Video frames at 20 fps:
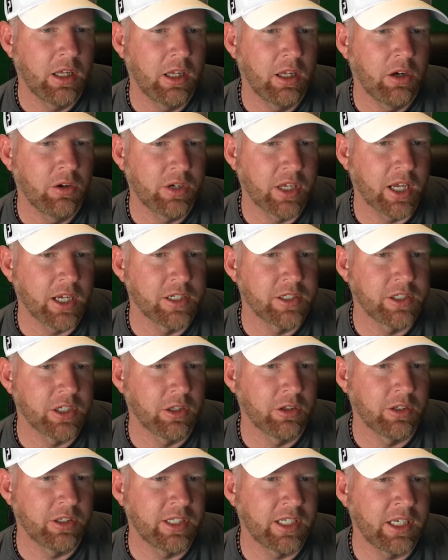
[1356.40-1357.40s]
Okay, so
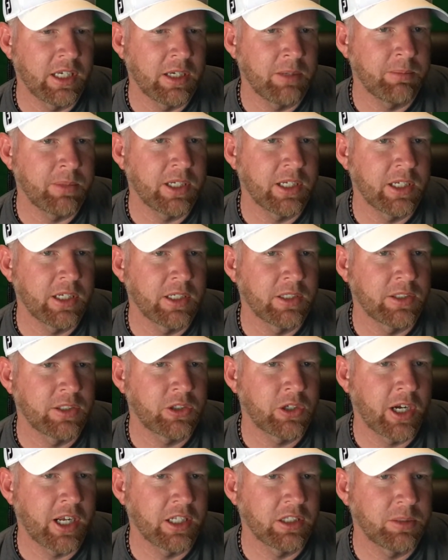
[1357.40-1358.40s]
the team is
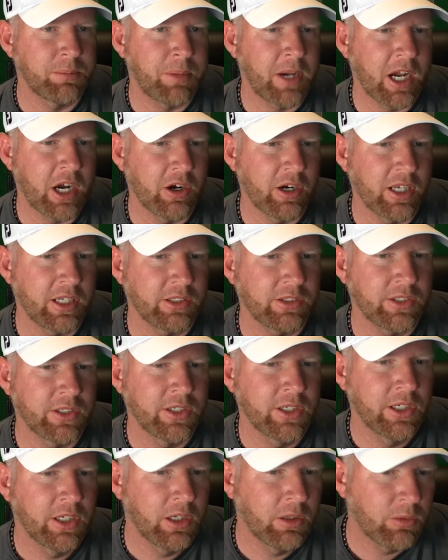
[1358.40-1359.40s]
transparent.
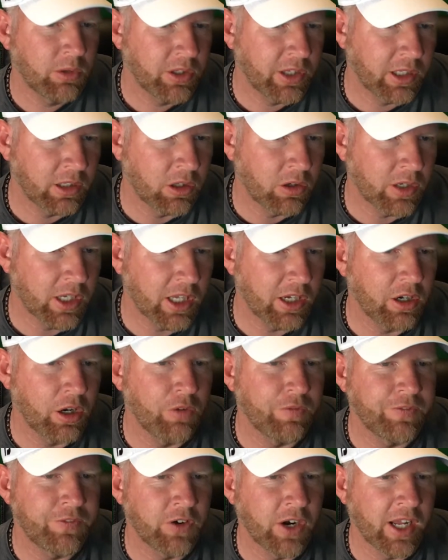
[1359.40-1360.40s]
Where are they located? Oh,
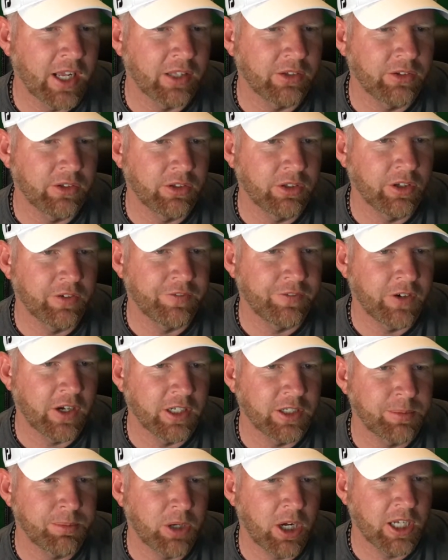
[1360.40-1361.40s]
France. This is a
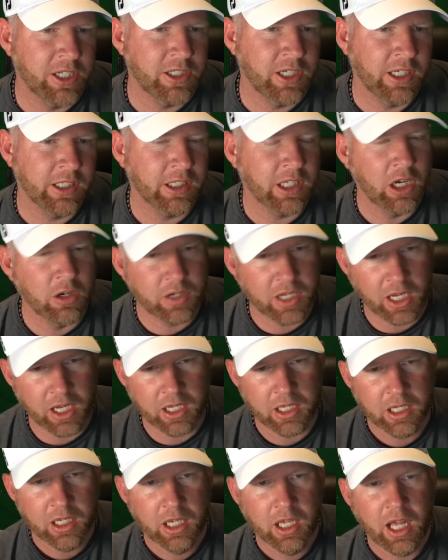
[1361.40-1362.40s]
French project. Okay,
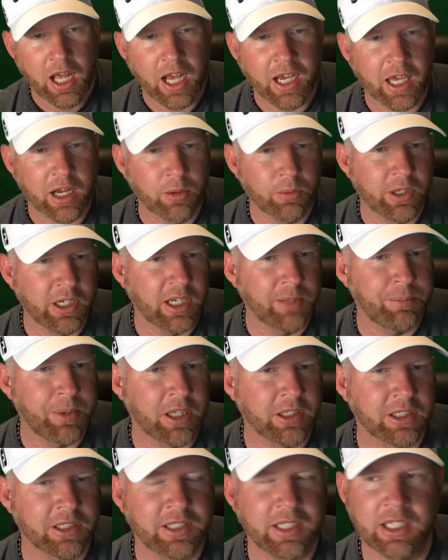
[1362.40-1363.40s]
I got to read up on
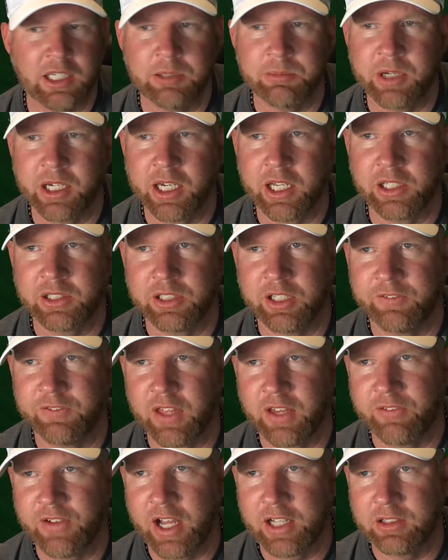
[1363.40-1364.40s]
the team. I got to see if
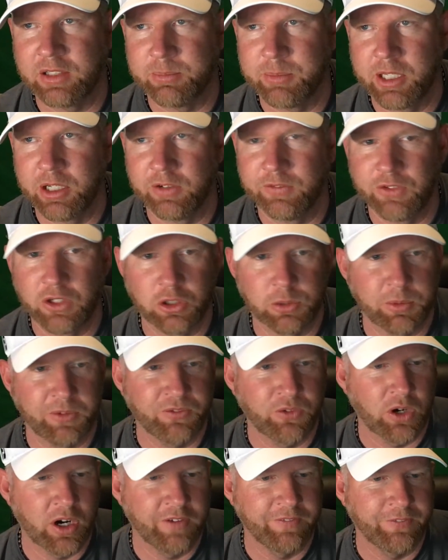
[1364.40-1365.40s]
they've got some interviews
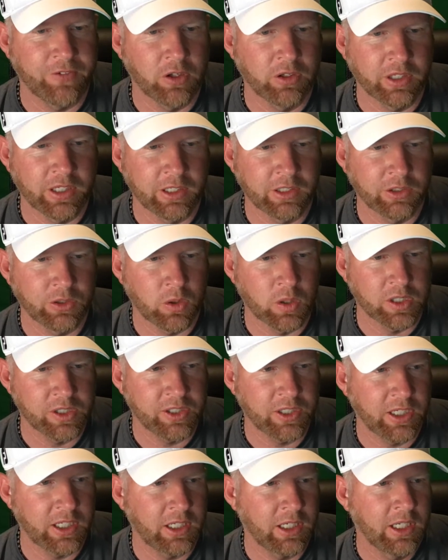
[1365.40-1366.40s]
before I fully endorse
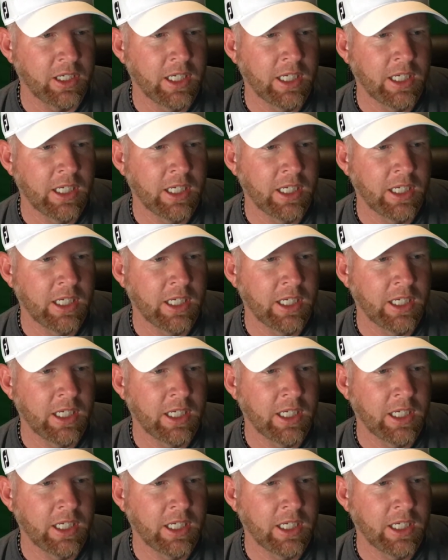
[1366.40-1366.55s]
it.